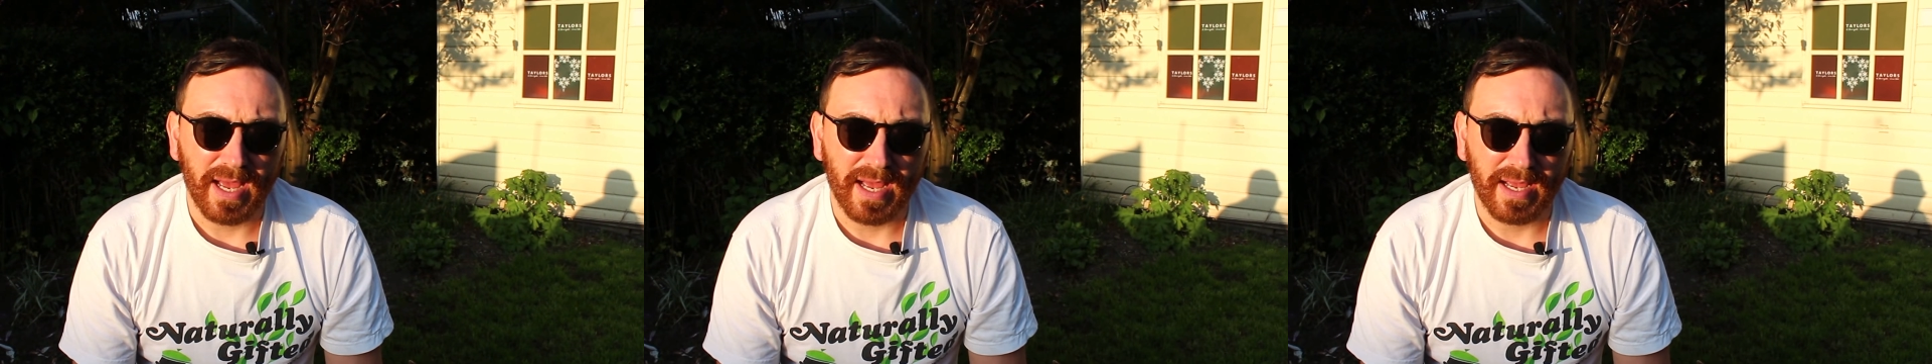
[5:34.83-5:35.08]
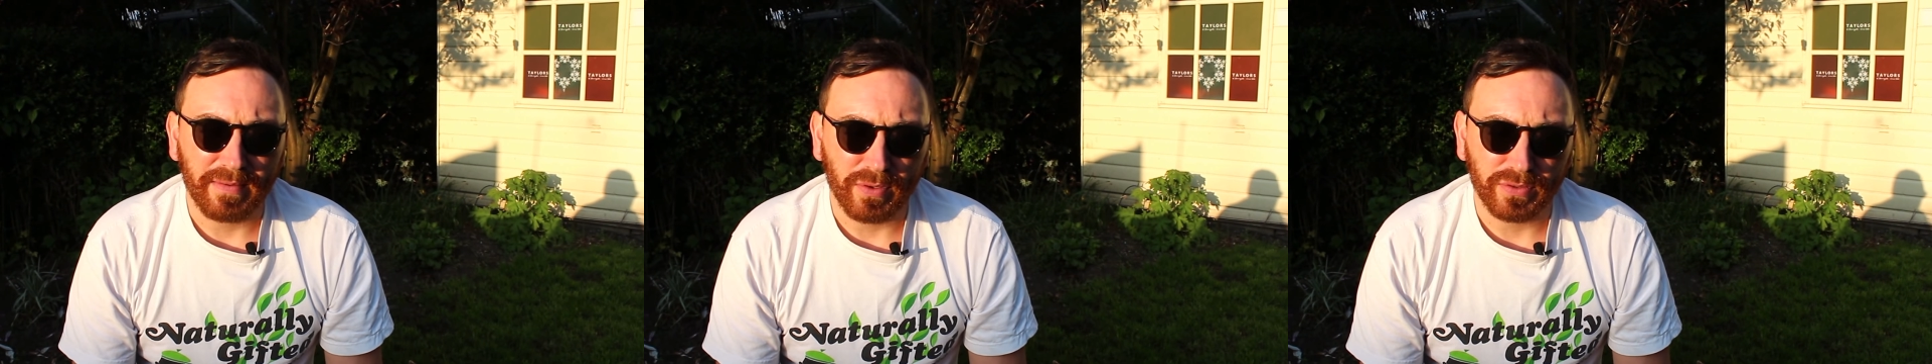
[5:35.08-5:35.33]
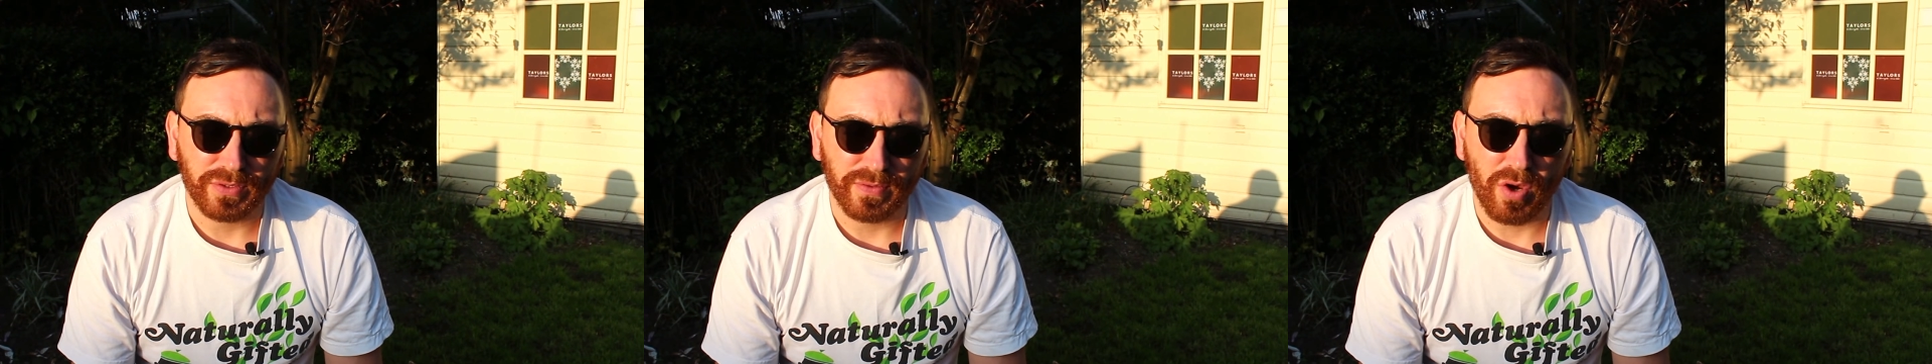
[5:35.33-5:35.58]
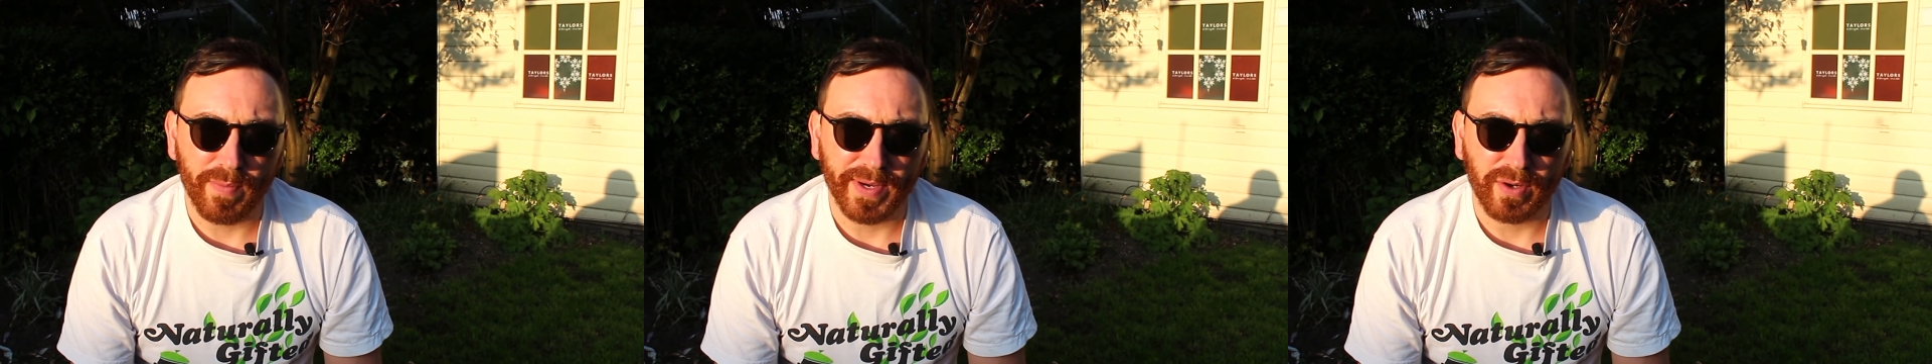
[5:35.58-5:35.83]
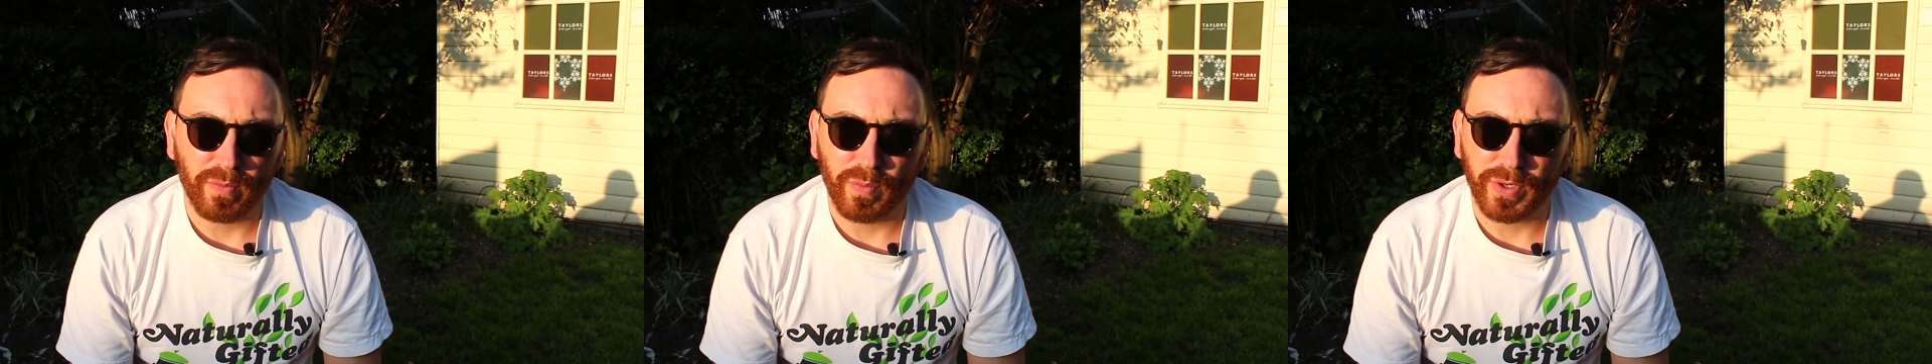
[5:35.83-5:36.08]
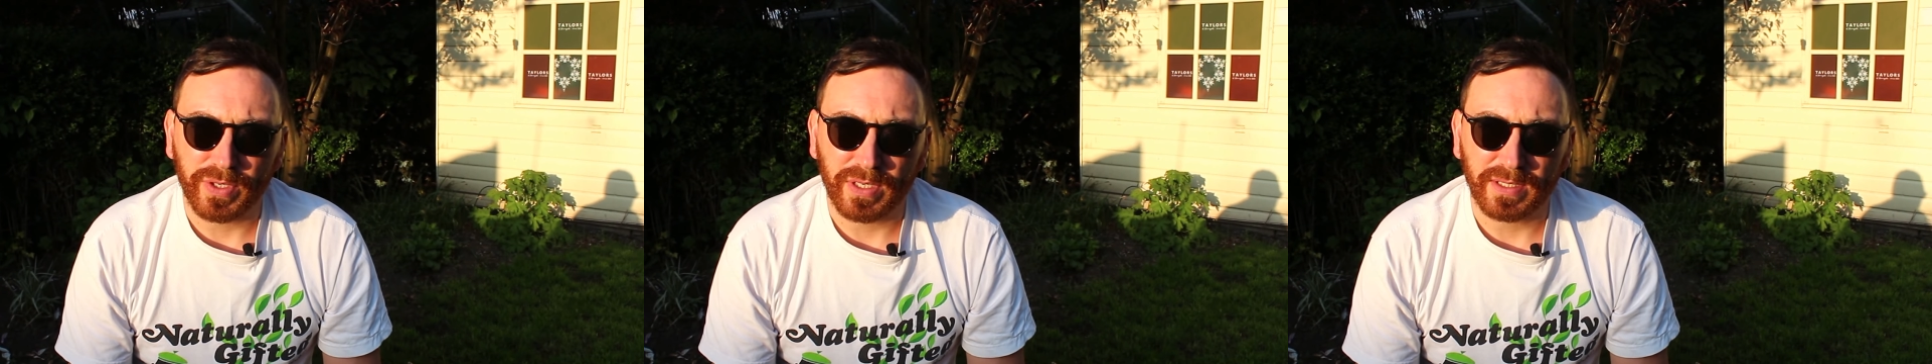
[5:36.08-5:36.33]
and also comment on
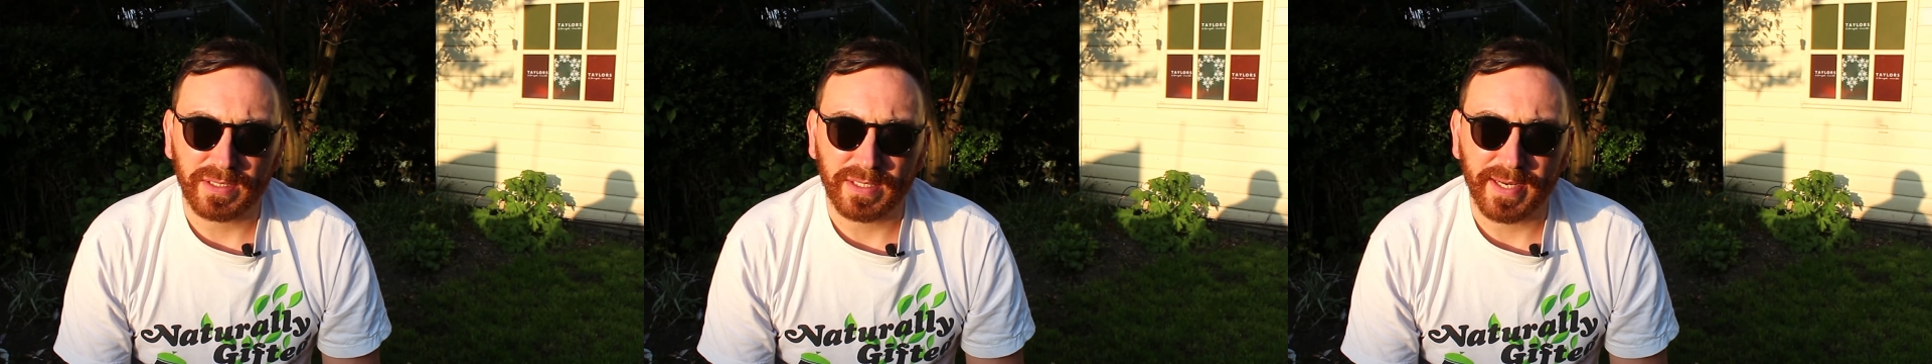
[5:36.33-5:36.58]
what you'd like to see